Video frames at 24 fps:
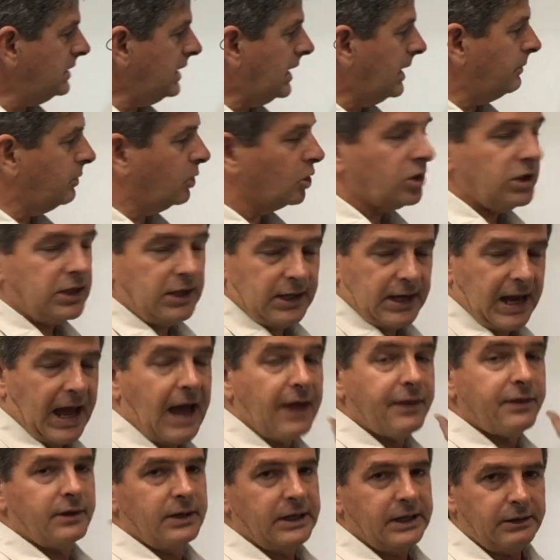looking at
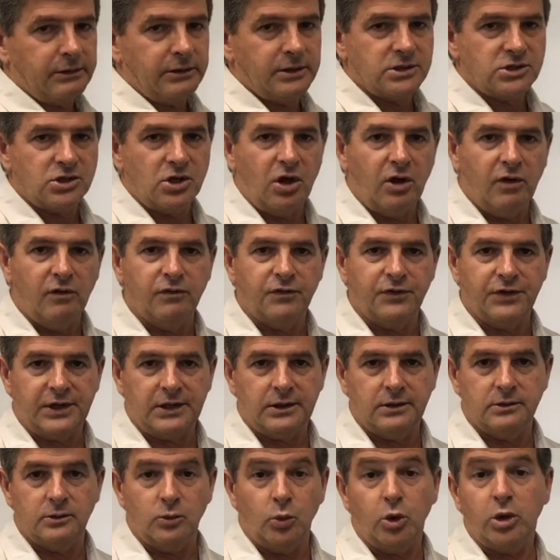other areas of the
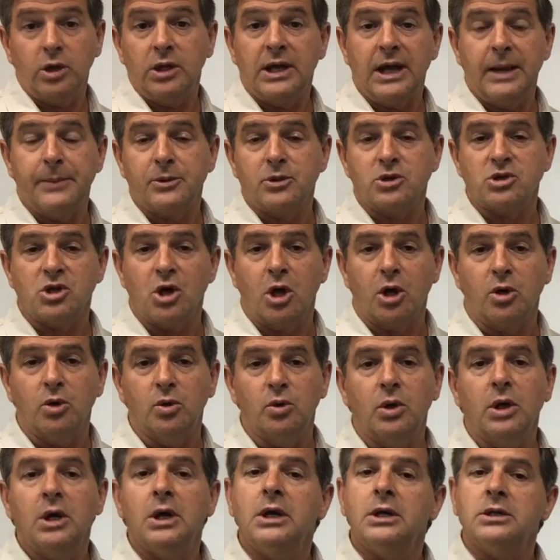working capital cycle
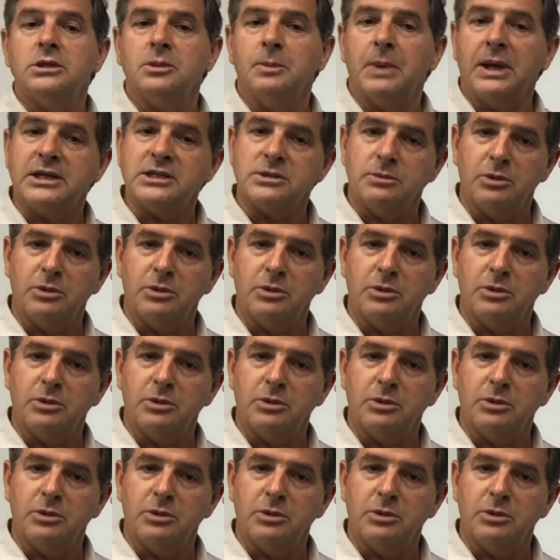to make some